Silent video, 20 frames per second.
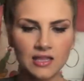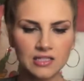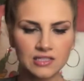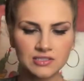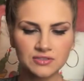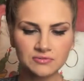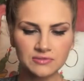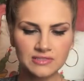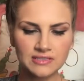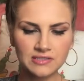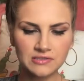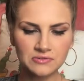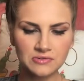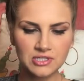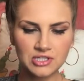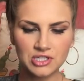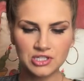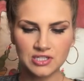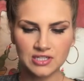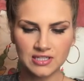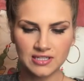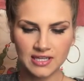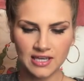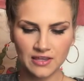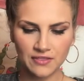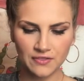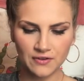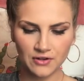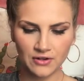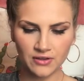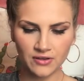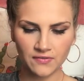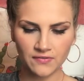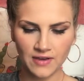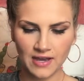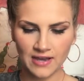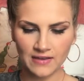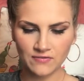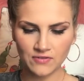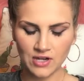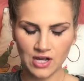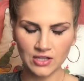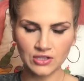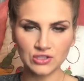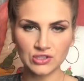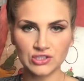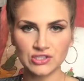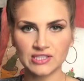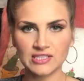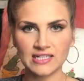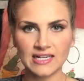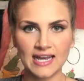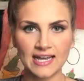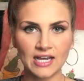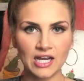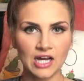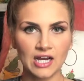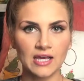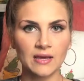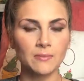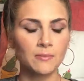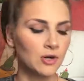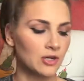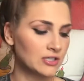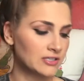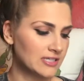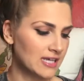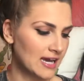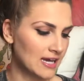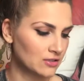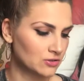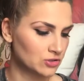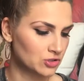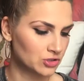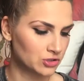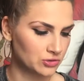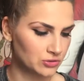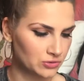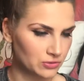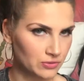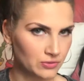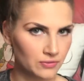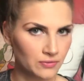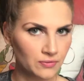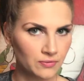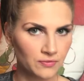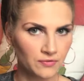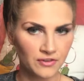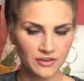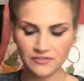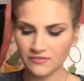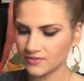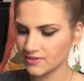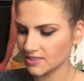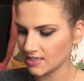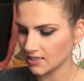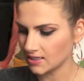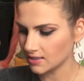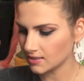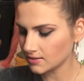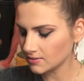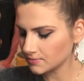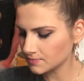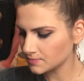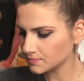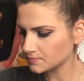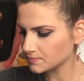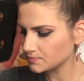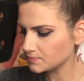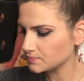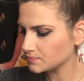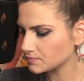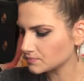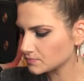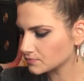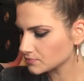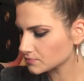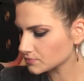This was originally thirty-five dollars and I got it marked down to fifteen dollars.